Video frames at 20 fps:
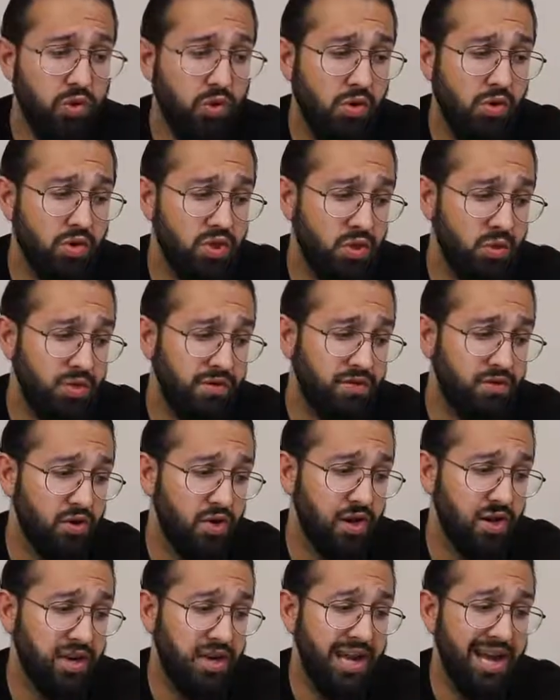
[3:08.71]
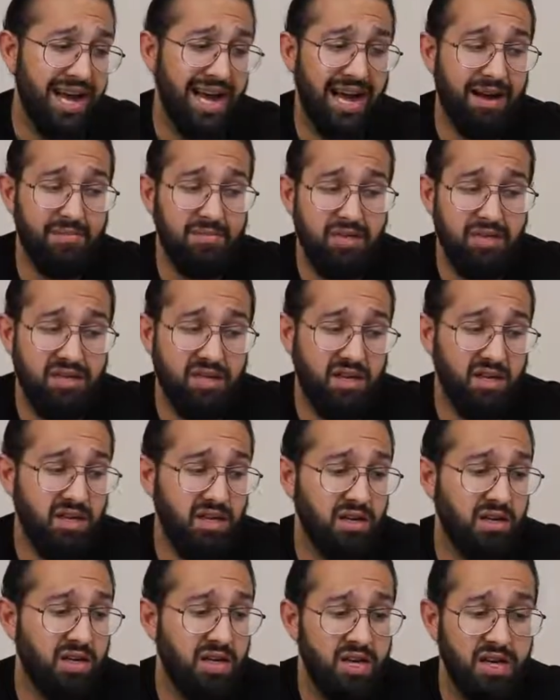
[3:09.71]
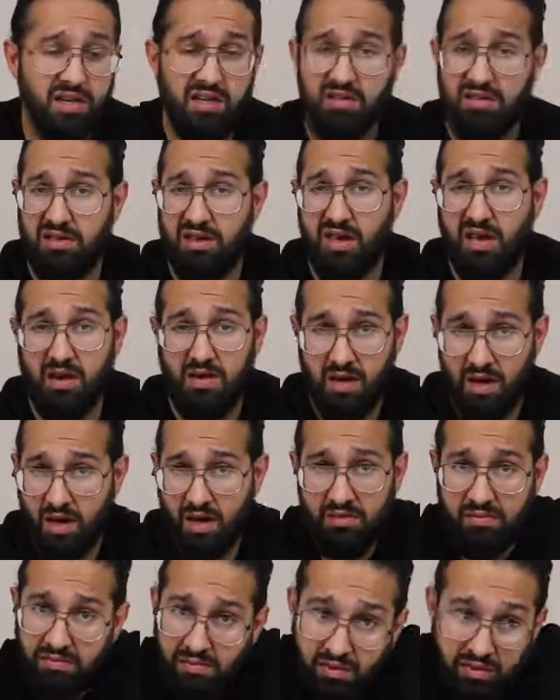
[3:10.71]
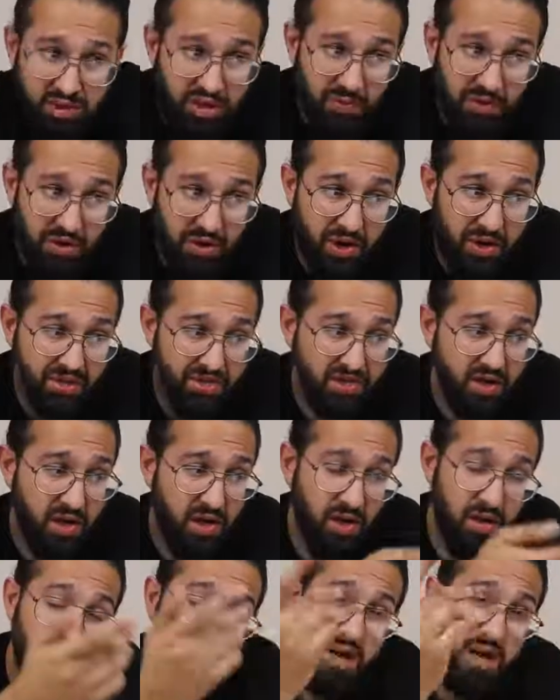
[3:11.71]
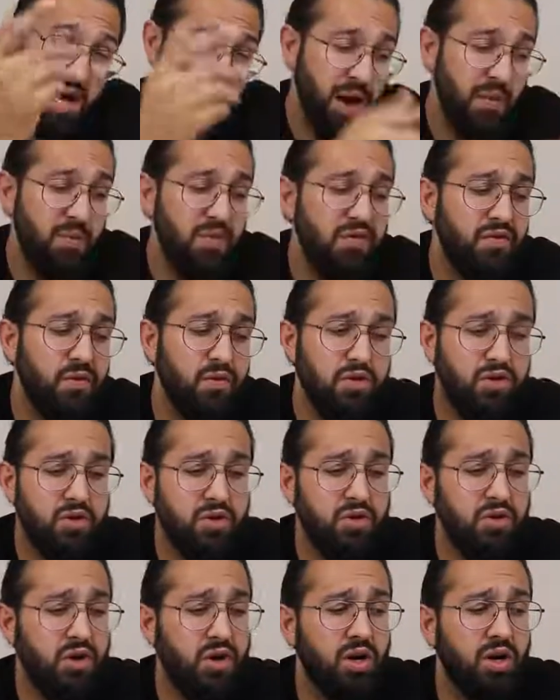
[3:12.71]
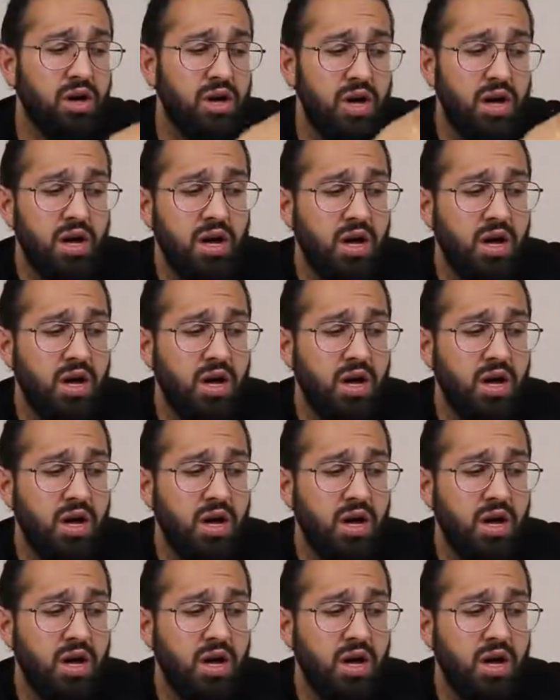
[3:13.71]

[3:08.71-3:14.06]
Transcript: Also, we've got in there Amazon, Zara, not that we don't have Zara, and we've also got